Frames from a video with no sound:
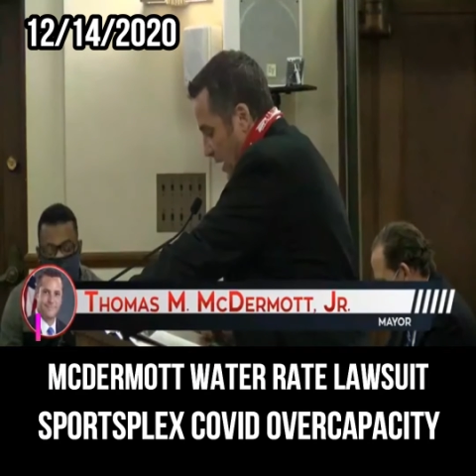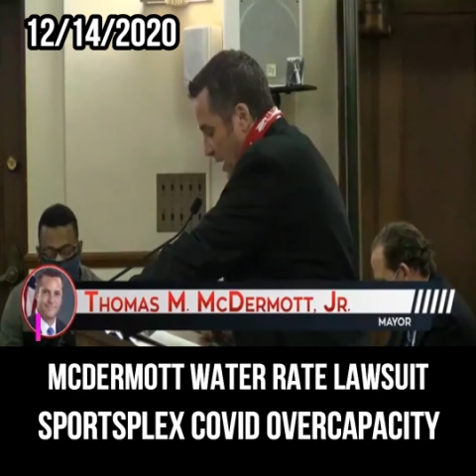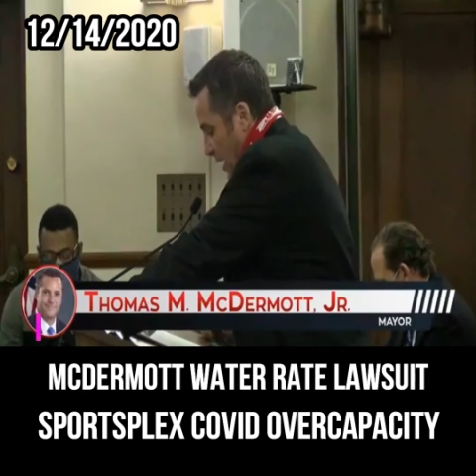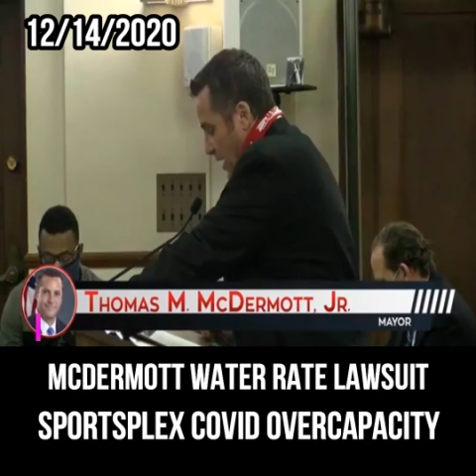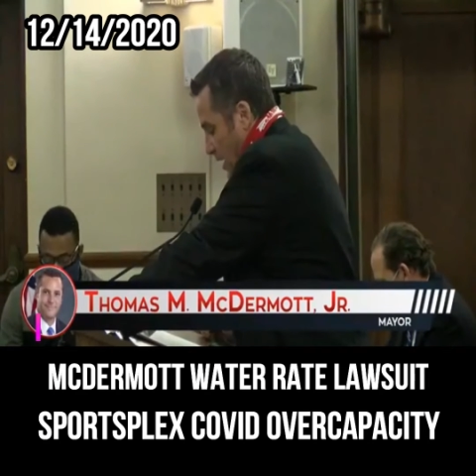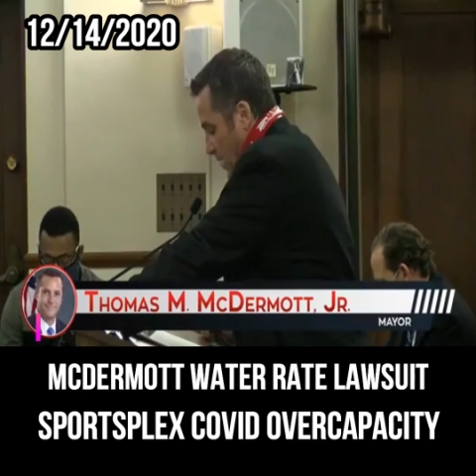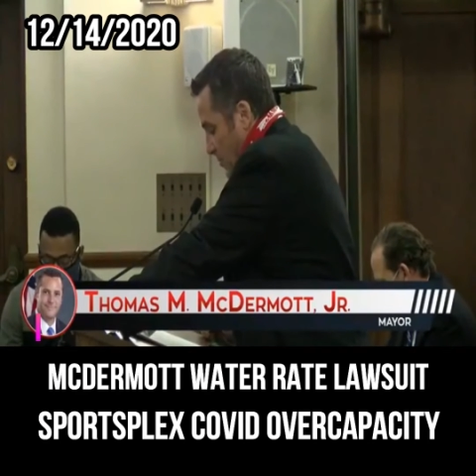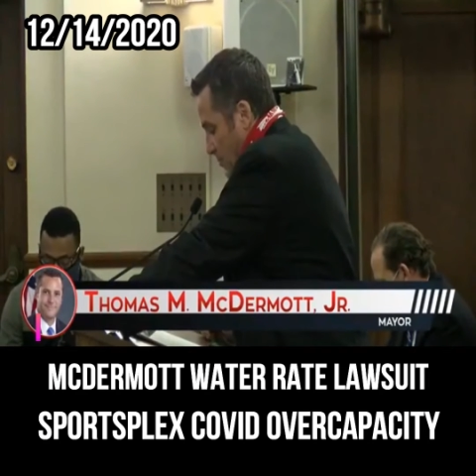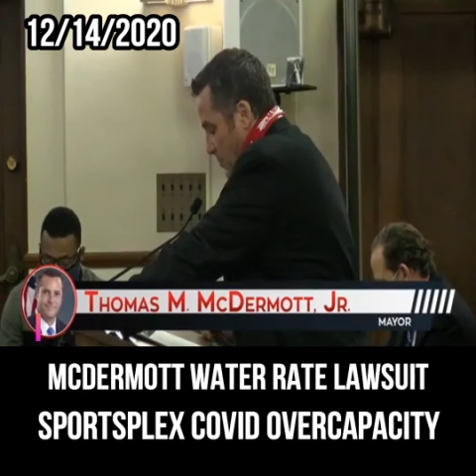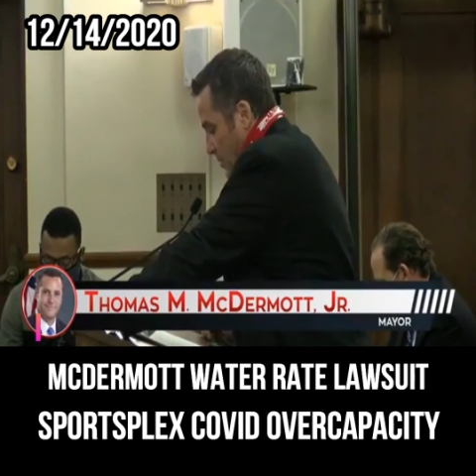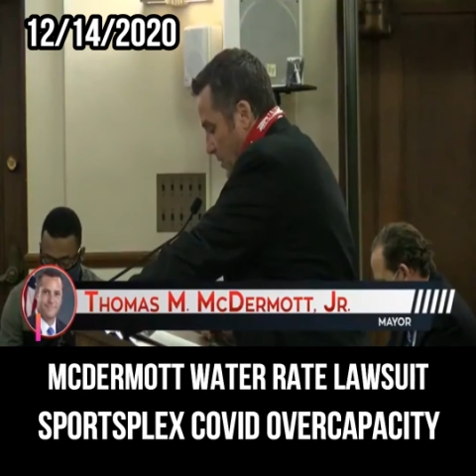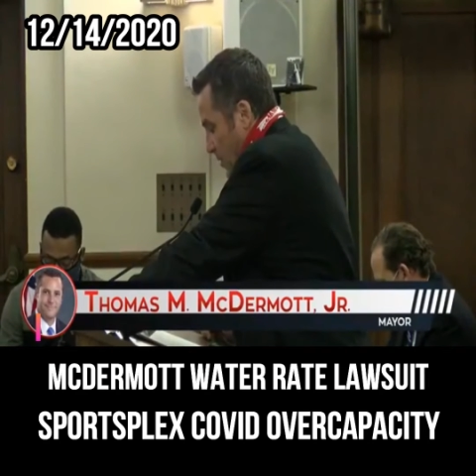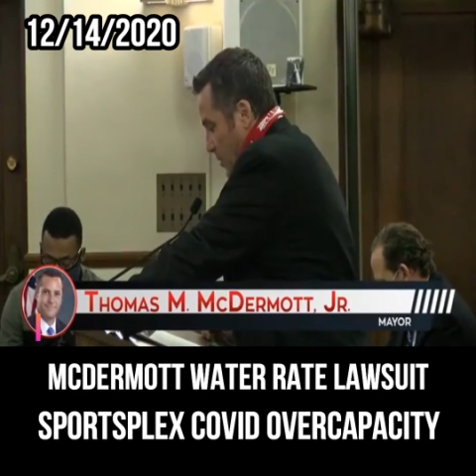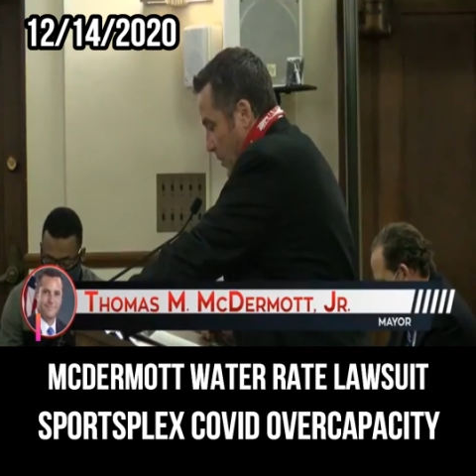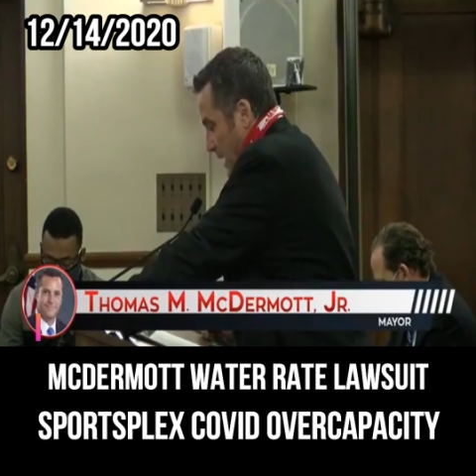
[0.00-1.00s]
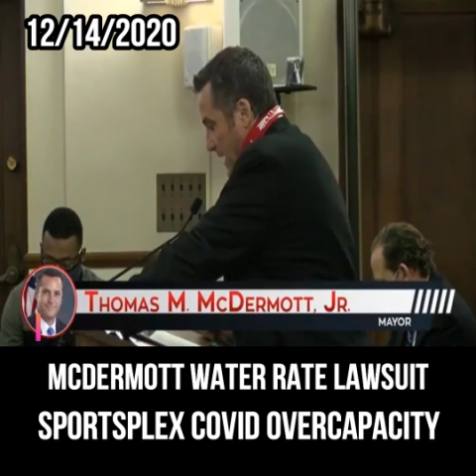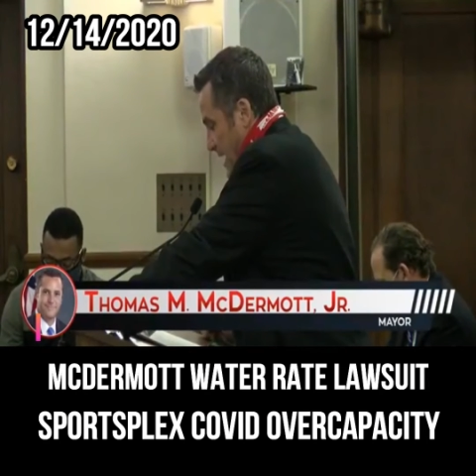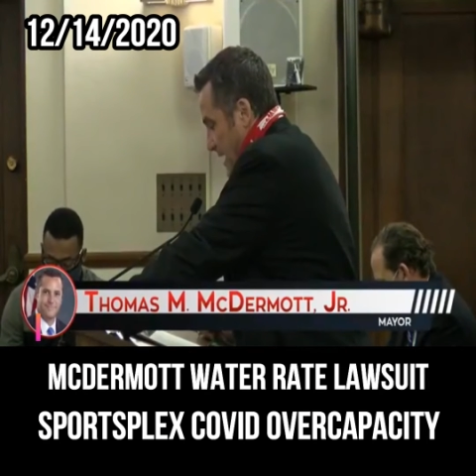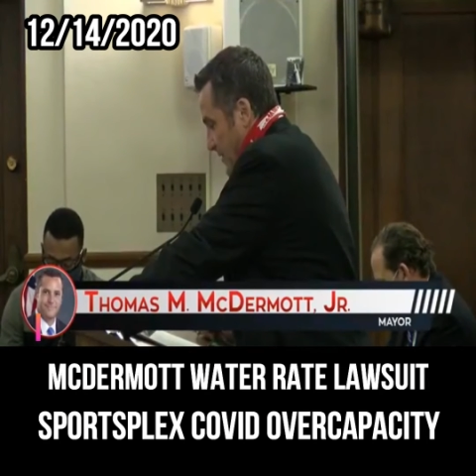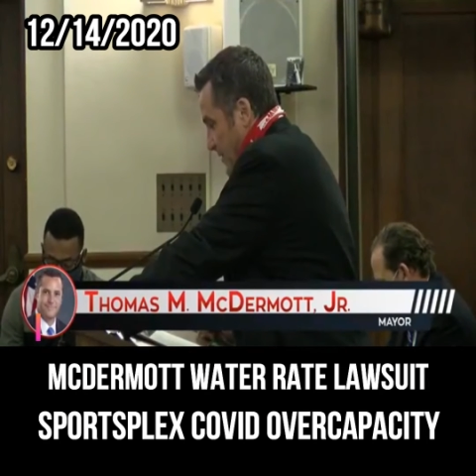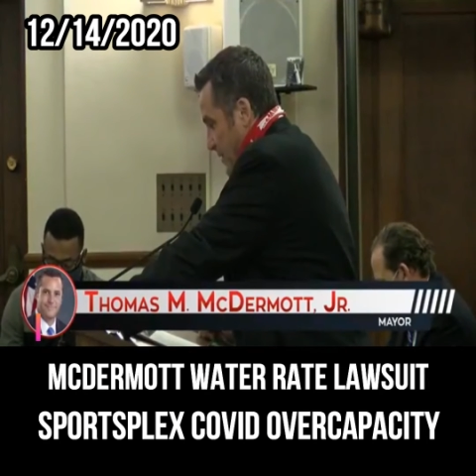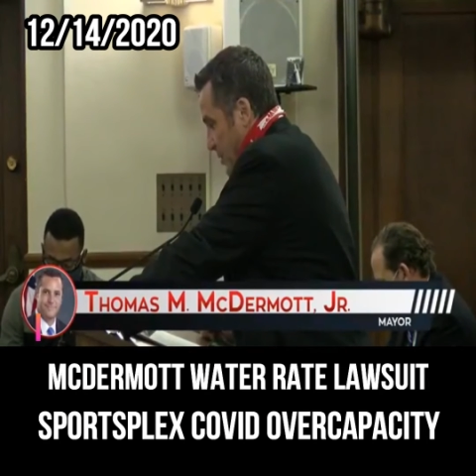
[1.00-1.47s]
Um, right
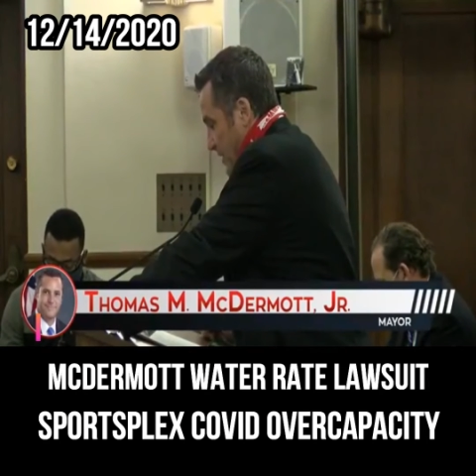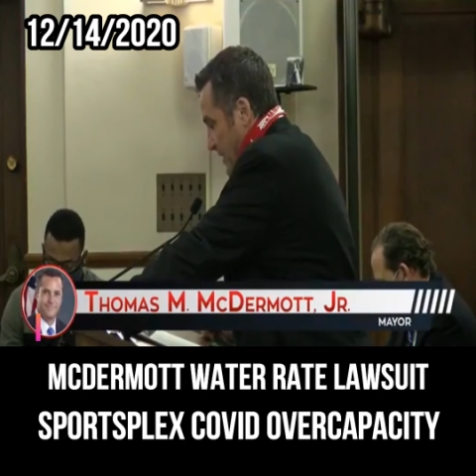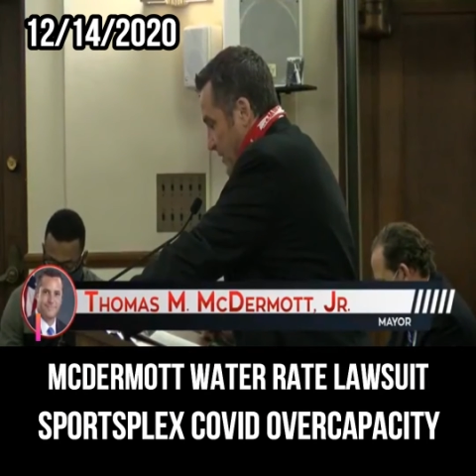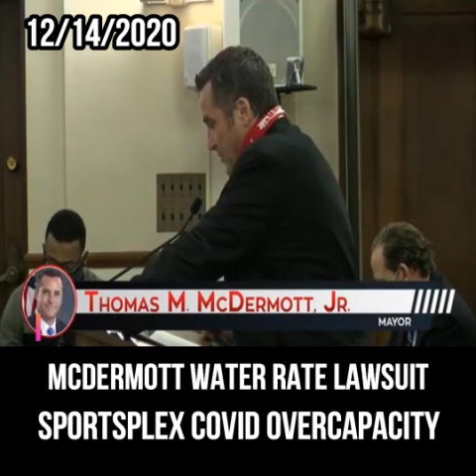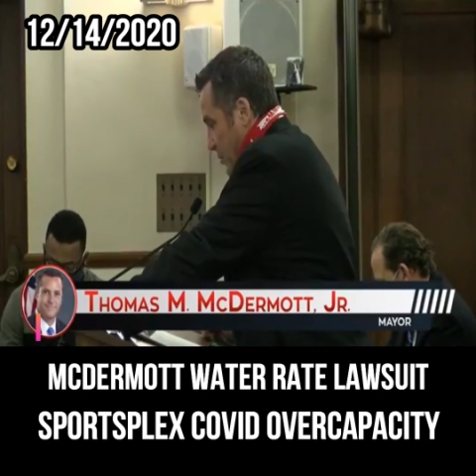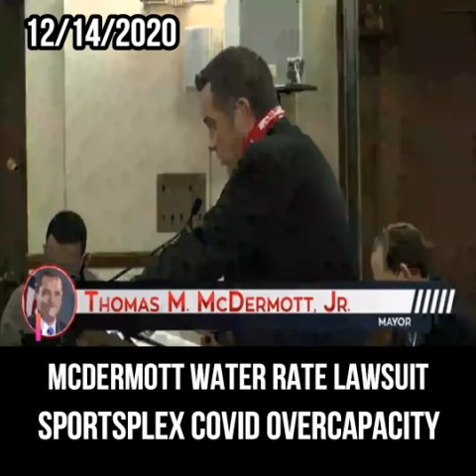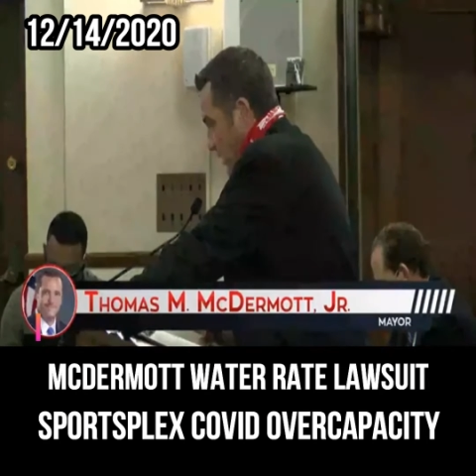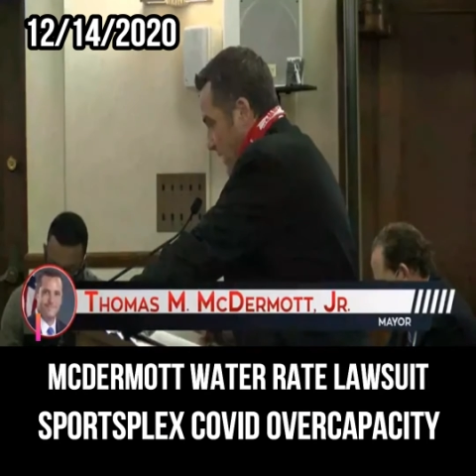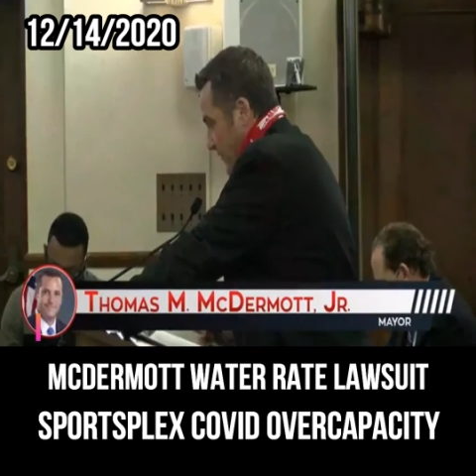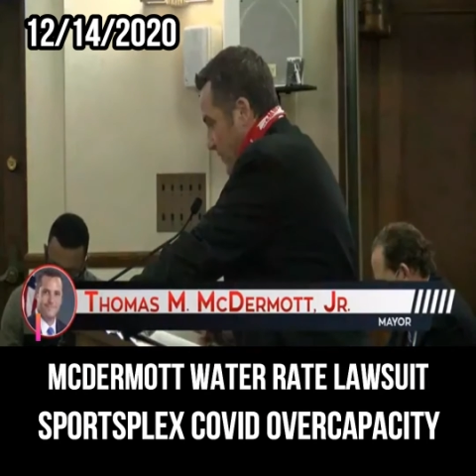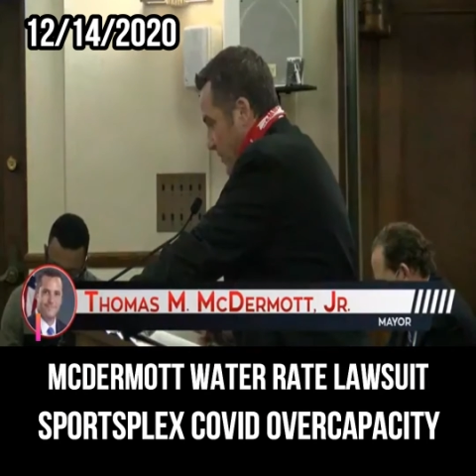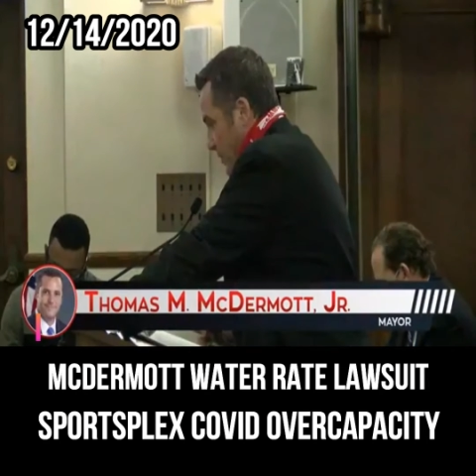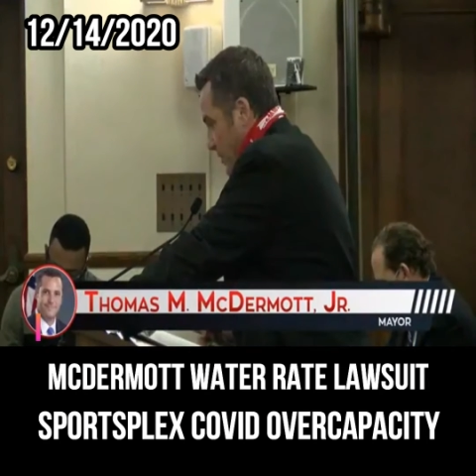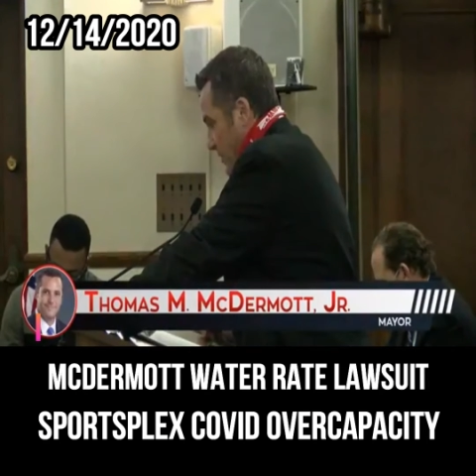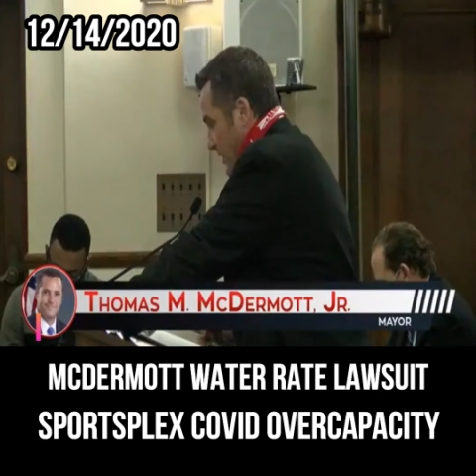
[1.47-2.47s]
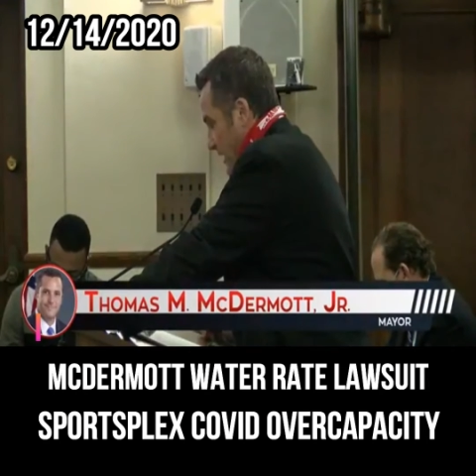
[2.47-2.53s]
now, the only other waiver